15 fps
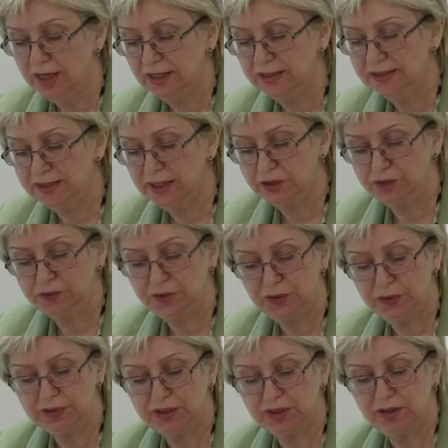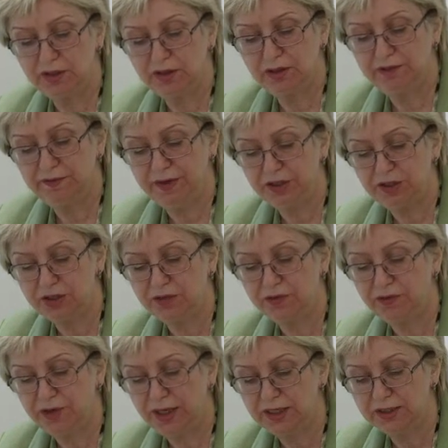instead of using the conventional
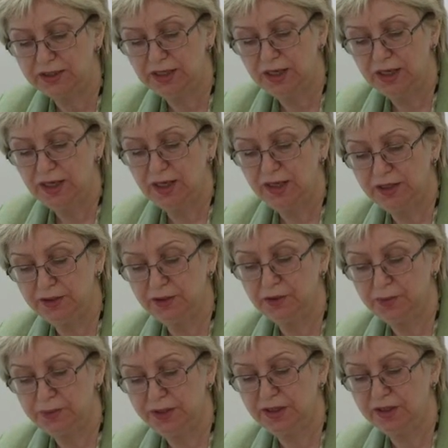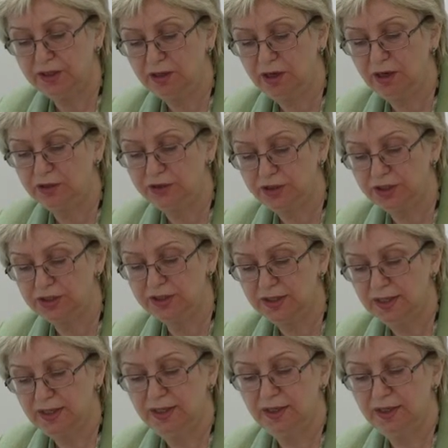phrase in European cultures,